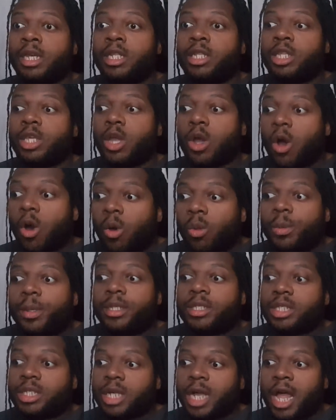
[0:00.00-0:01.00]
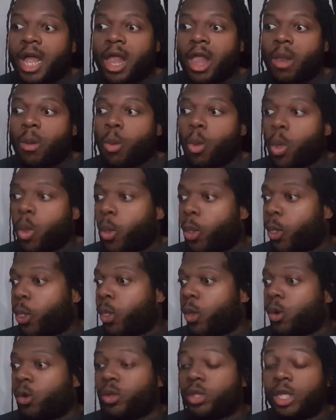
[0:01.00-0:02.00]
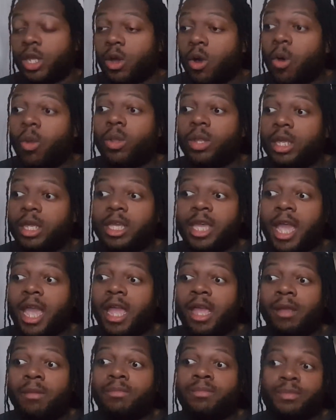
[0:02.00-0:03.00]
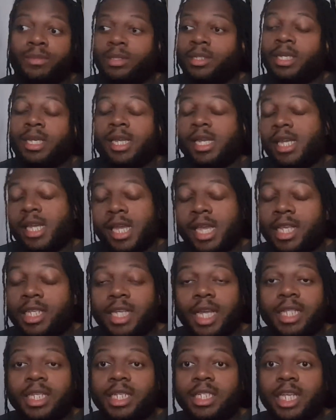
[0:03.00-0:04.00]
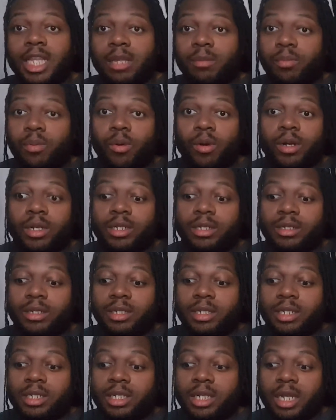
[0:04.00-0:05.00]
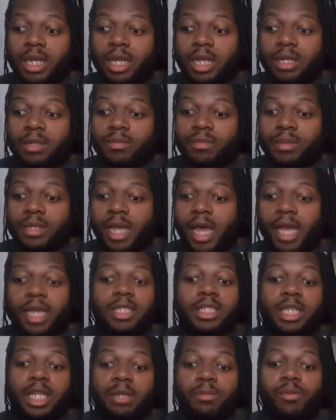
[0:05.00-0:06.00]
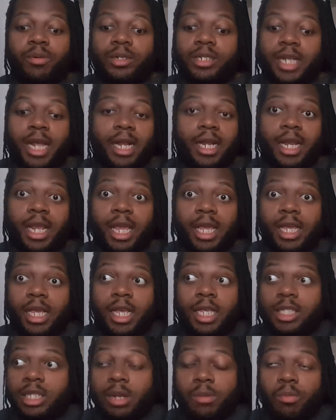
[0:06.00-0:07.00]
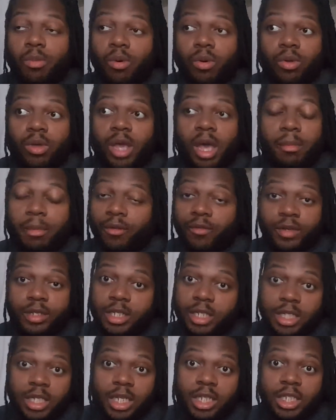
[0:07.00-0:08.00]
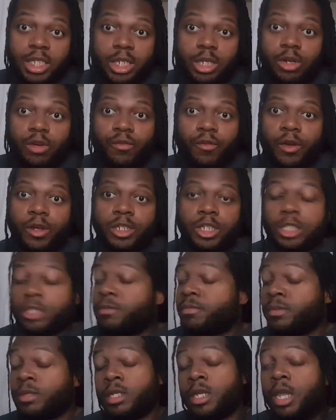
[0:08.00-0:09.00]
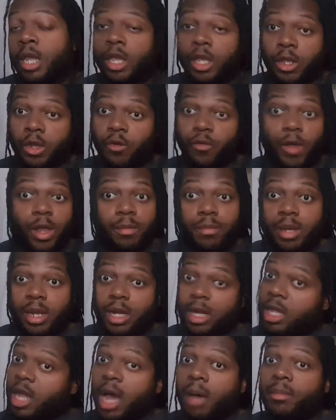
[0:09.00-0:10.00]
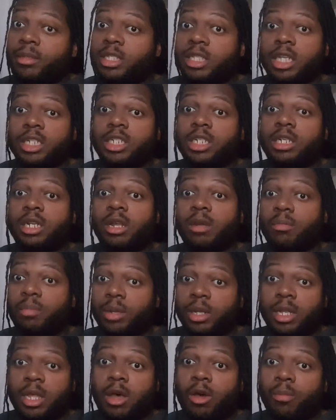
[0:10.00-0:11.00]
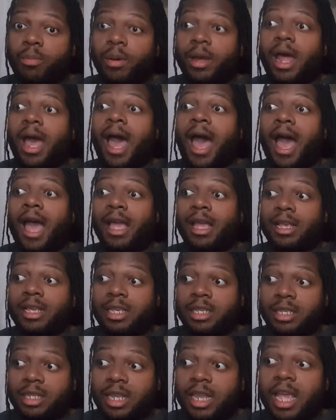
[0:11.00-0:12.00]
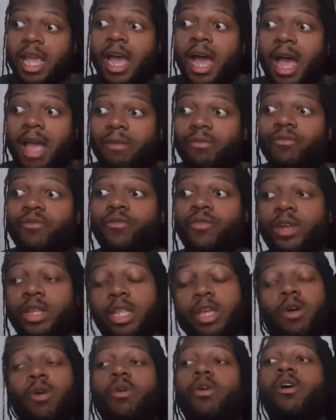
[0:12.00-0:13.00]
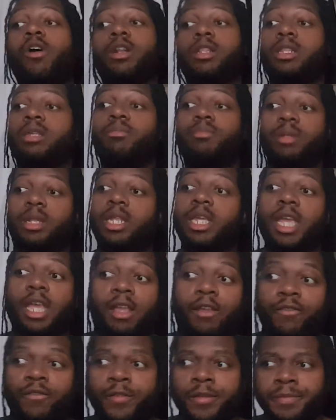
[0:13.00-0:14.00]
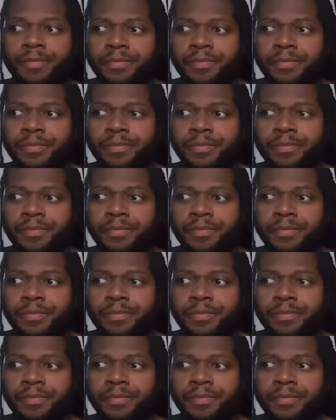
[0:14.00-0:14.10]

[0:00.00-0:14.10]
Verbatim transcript: the only time, or the only game, he's had the teleport, uh, ice teleport technique is in Mortal Kombat versus. D C Universe. Correct me in the comment section below, but I, I really wholeheartedly believe